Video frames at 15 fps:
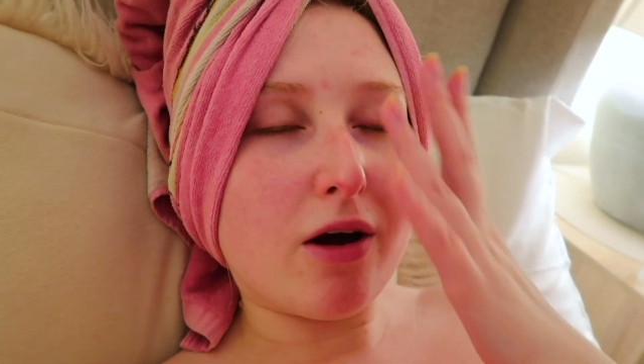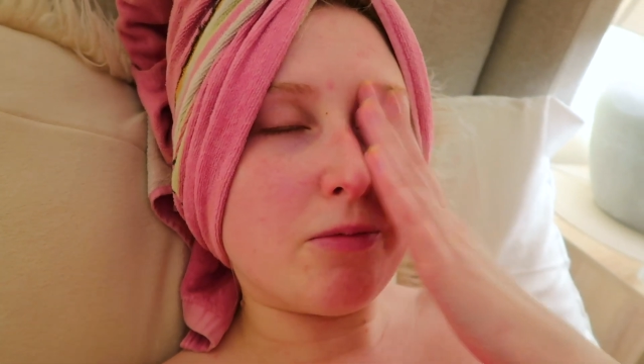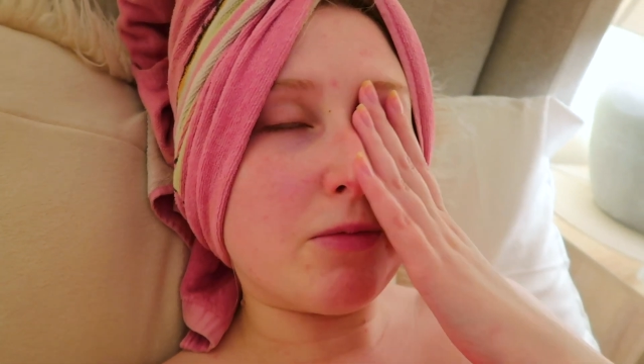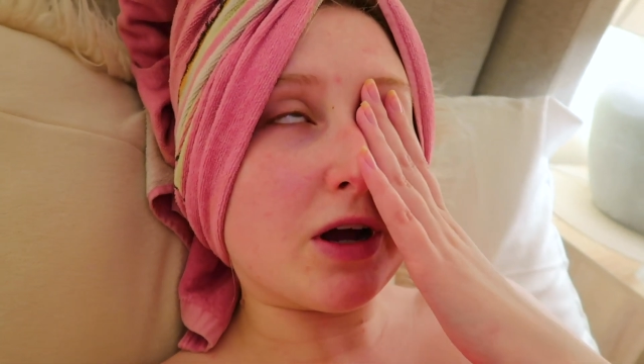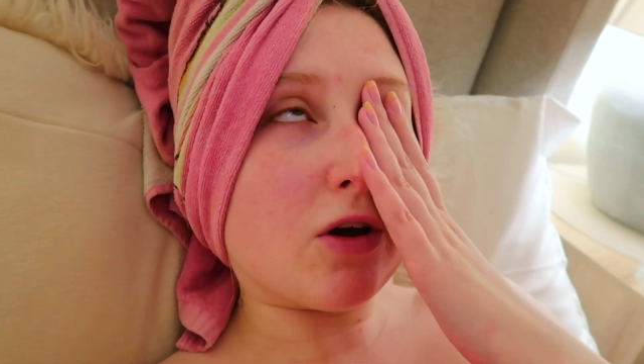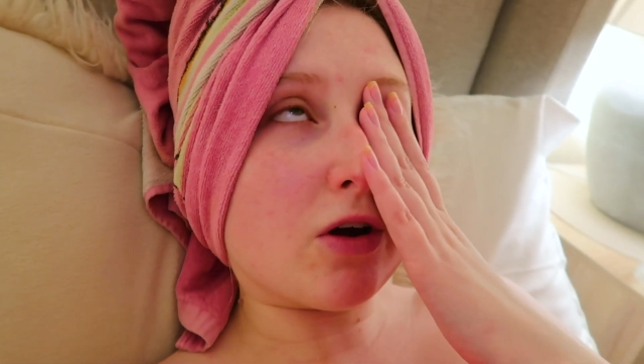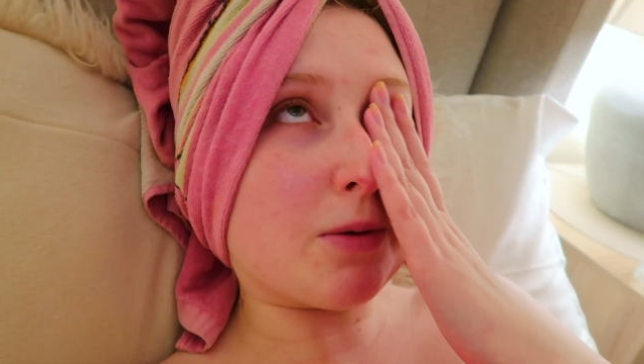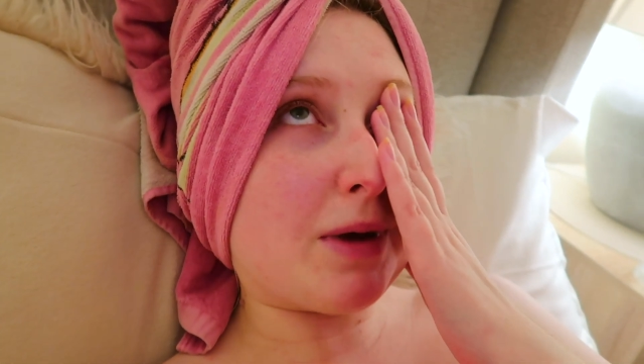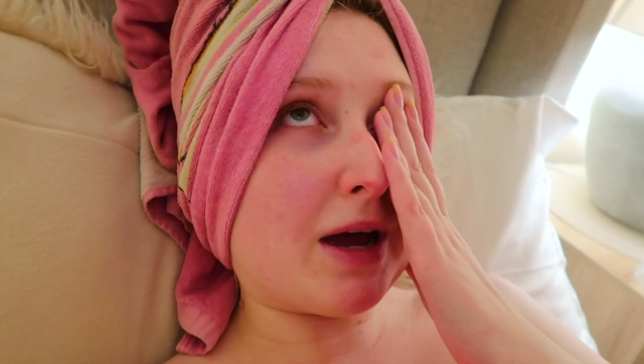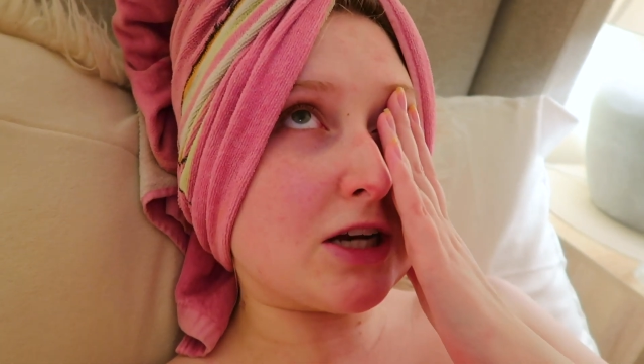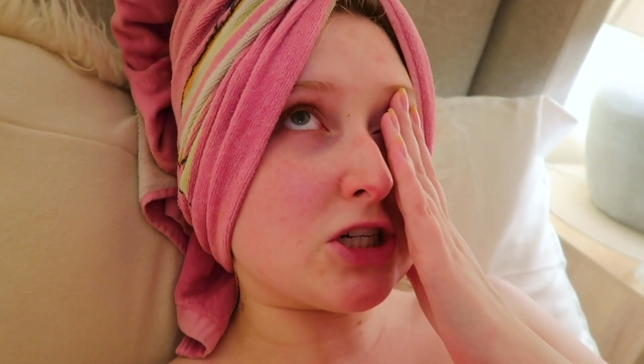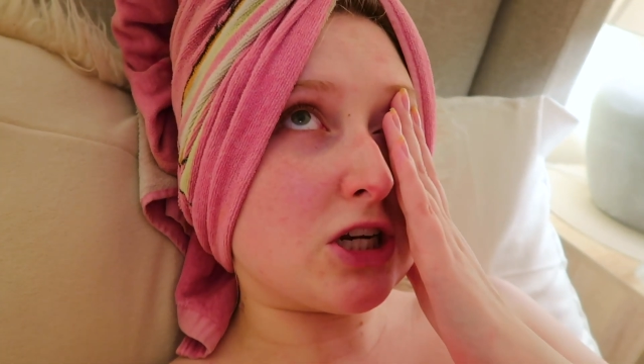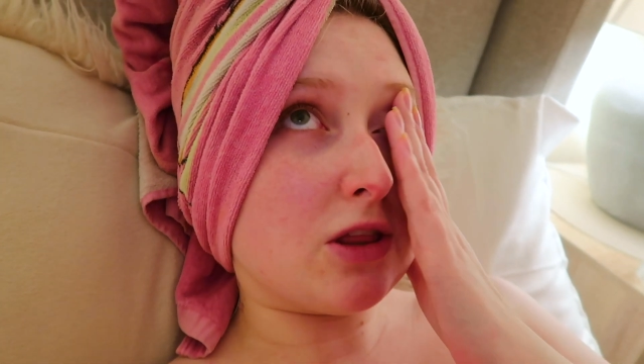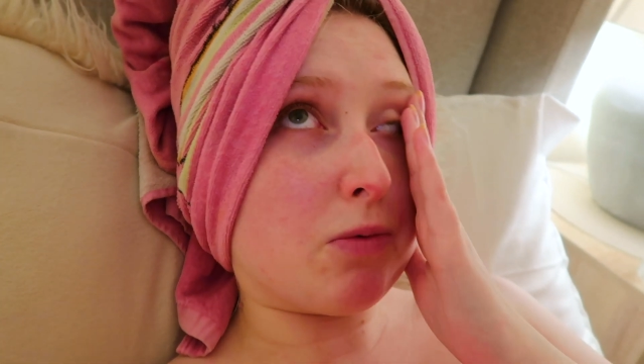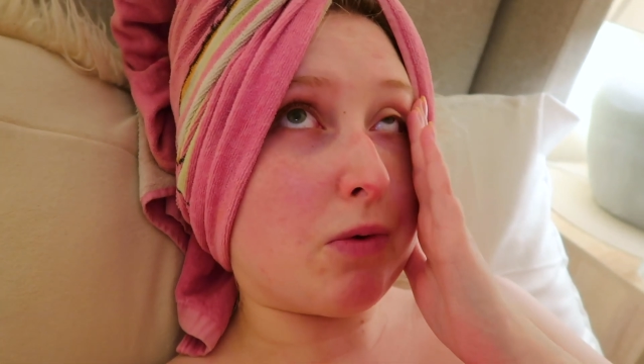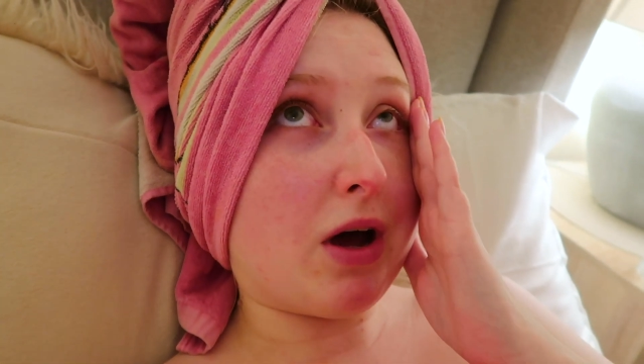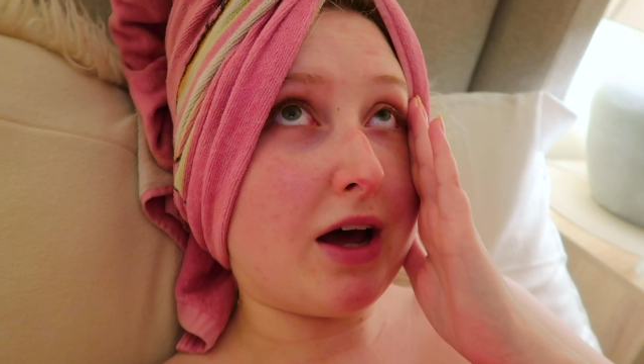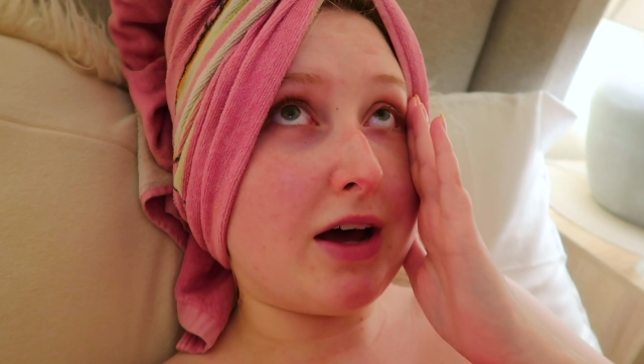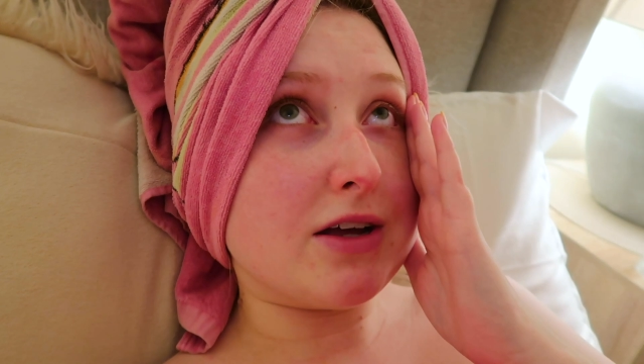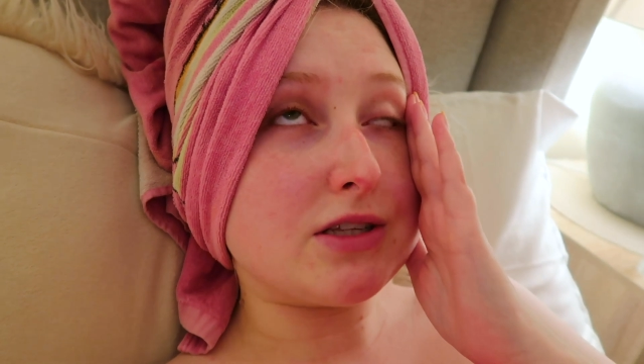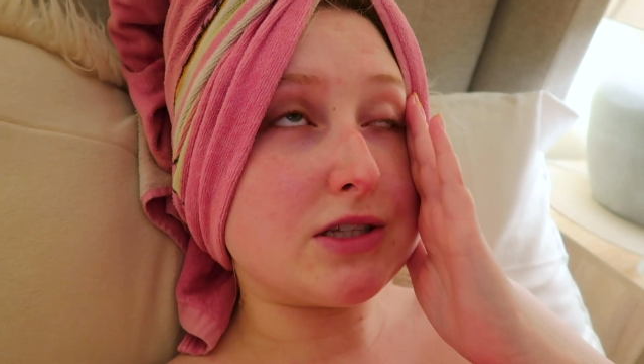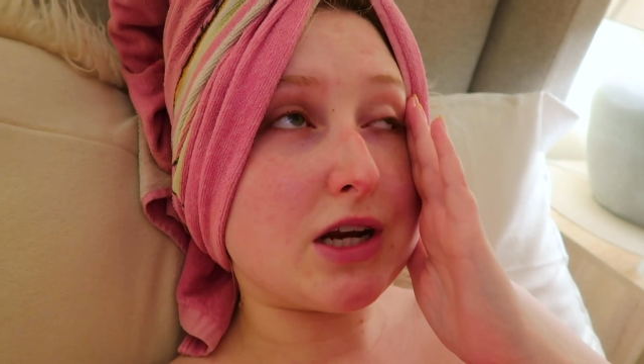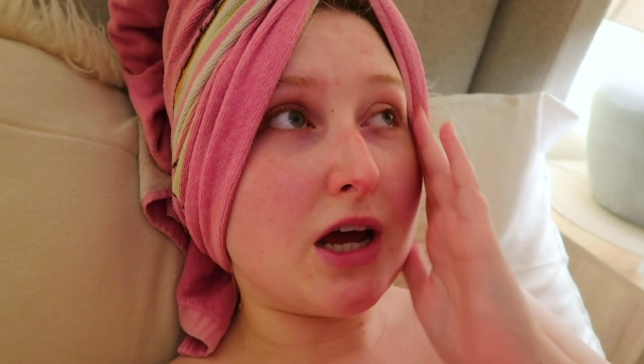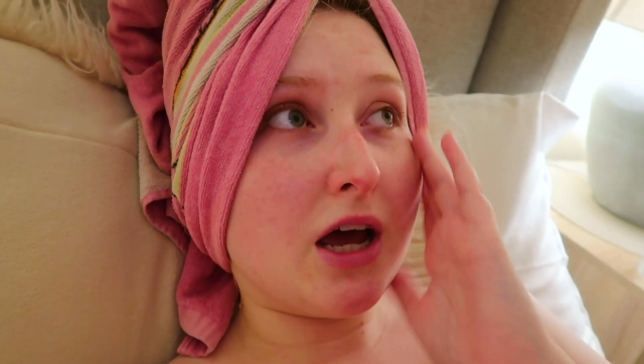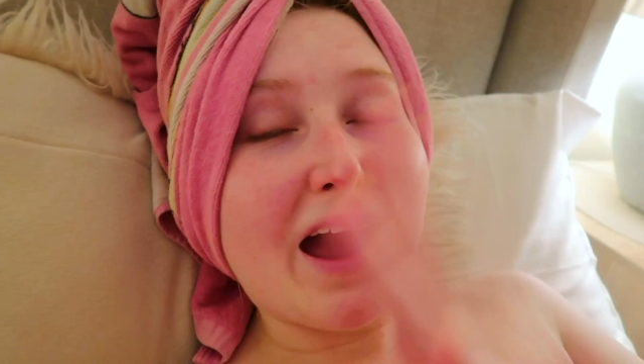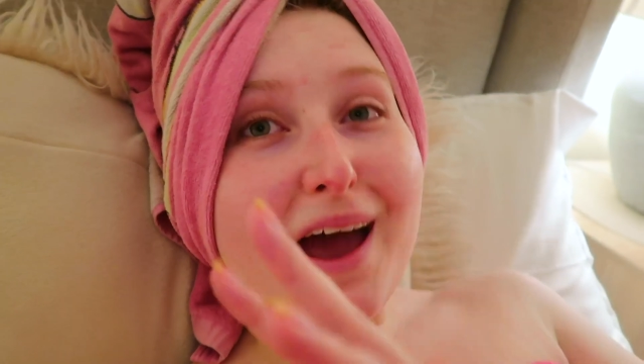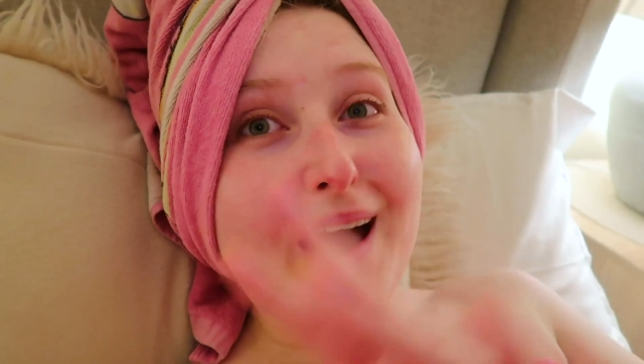Oh, my God, I'm actually the worst.